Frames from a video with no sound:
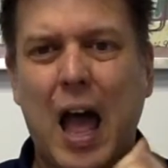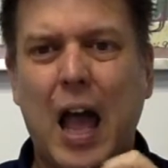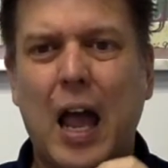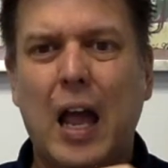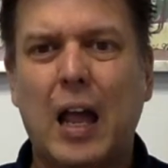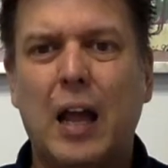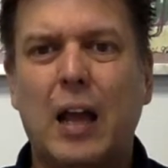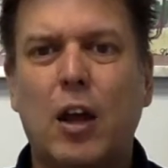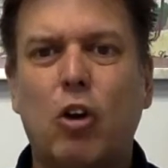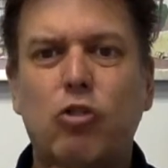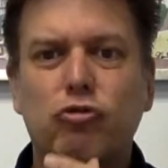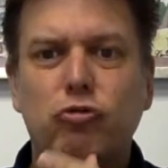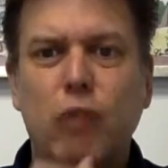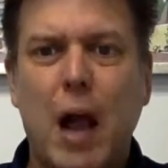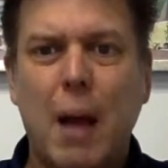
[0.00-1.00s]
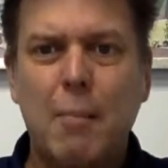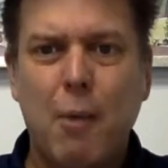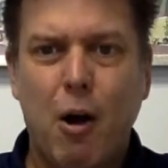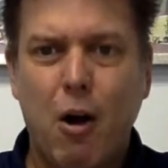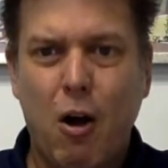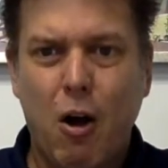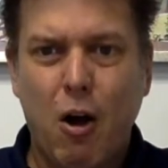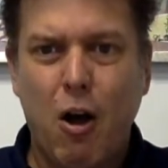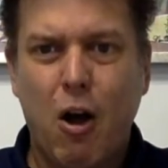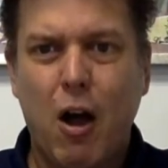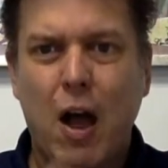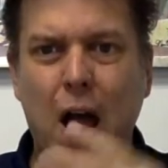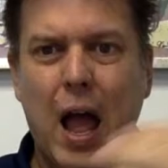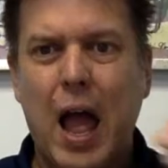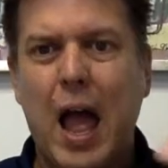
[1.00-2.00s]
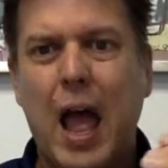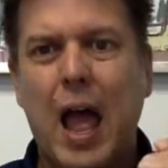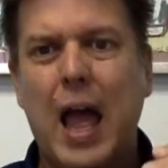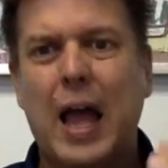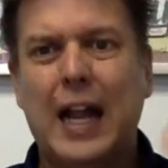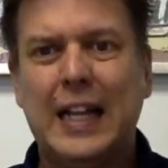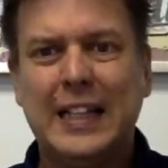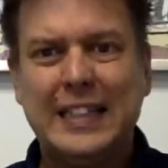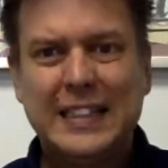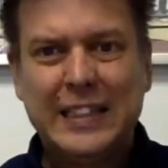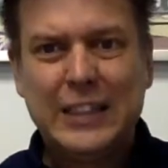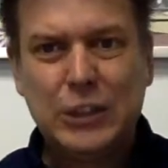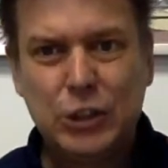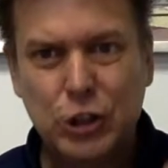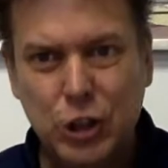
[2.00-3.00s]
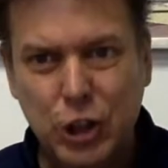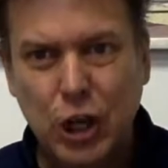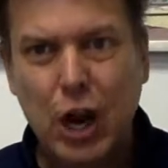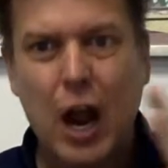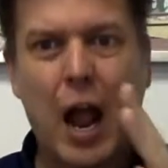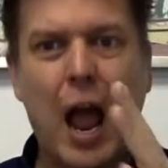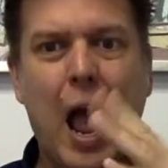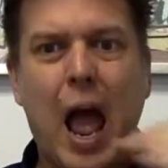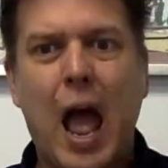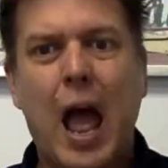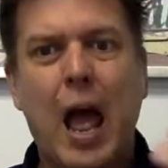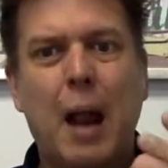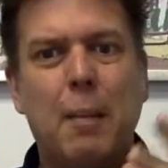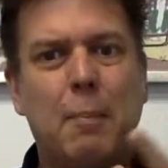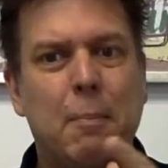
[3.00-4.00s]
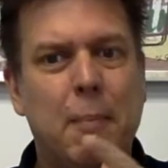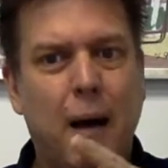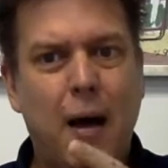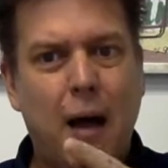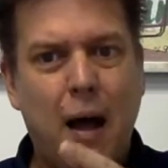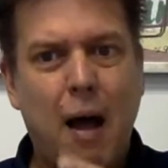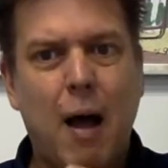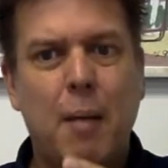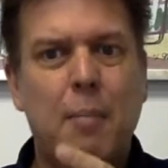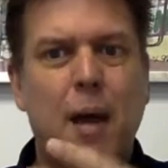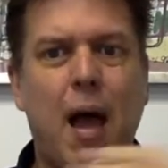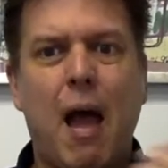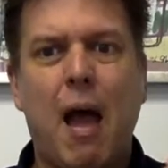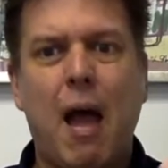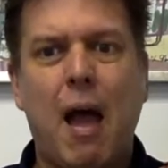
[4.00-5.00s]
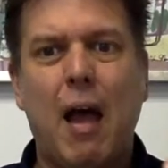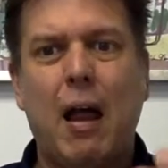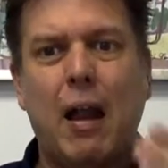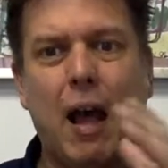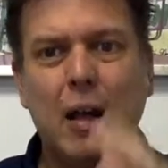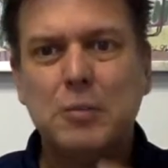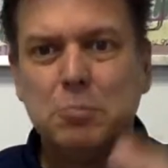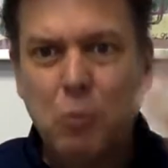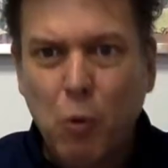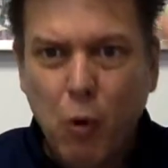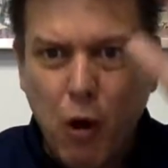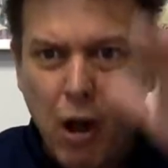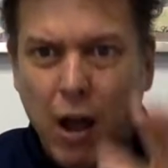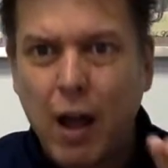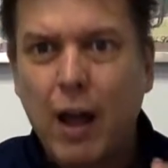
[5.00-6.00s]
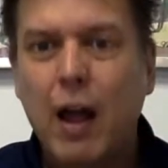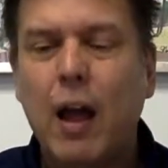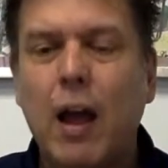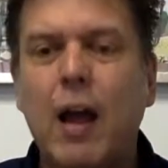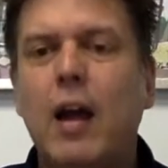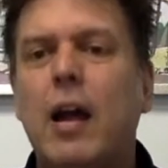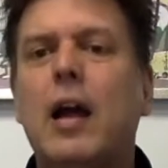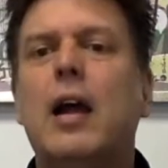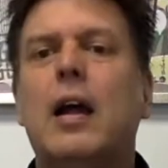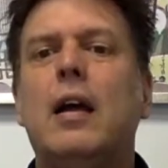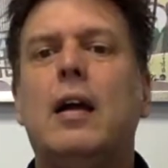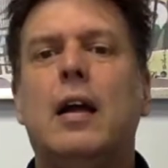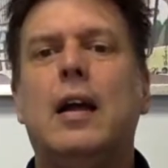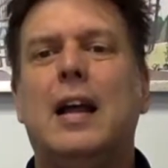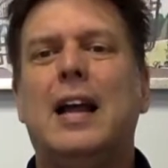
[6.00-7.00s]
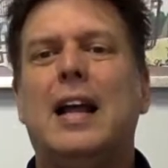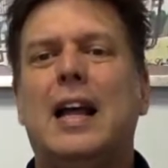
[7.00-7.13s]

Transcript: that's a little bit like grandma and teacher and your favorite teacher and your mom and your husband or wife.